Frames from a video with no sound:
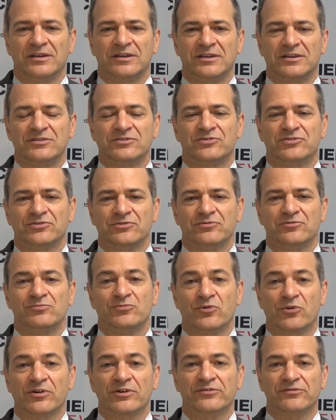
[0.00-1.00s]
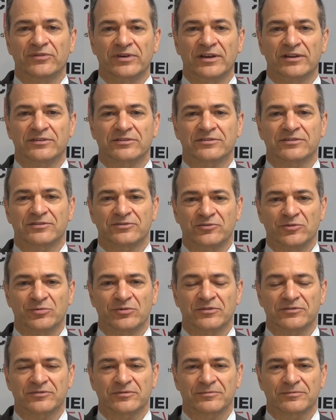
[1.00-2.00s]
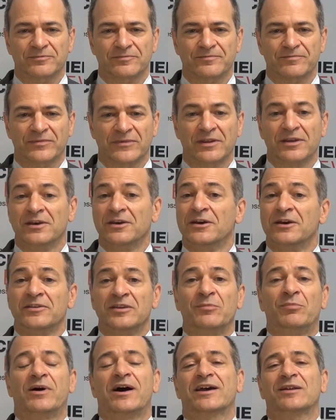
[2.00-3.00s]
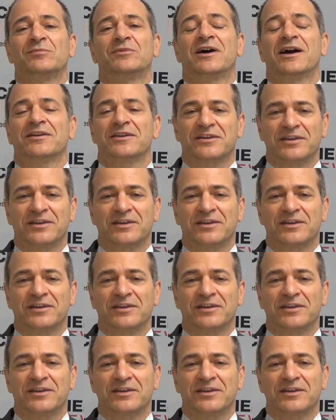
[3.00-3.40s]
into more advanced tumors? The bottom line